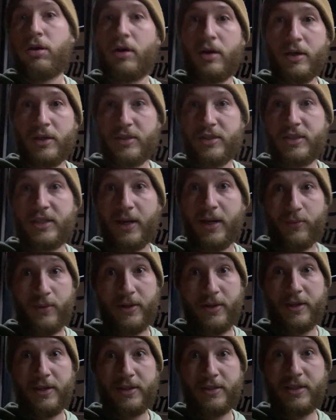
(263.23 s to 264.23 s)
Stick
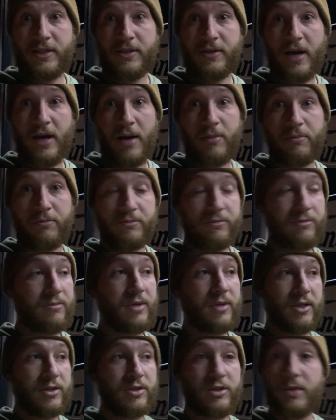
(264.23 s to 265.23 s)
with us. I'm
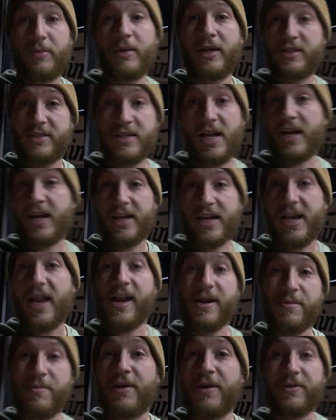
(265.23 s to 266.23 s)
assuming it's not gonna get
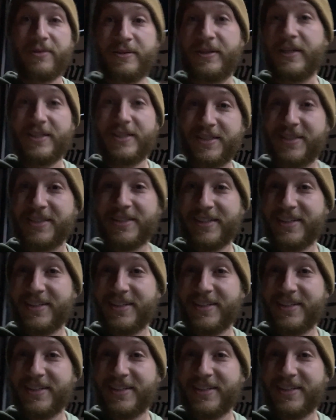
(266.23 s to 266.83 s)
any better than this.